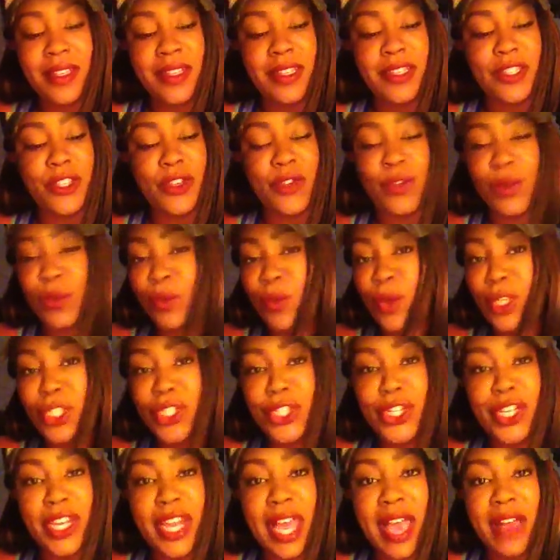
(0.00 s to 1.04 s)
So from what
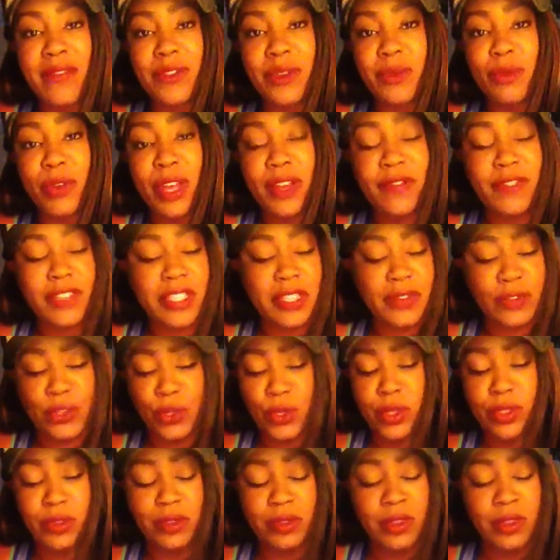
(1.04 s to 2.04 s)
you're going to have to breakfast, if you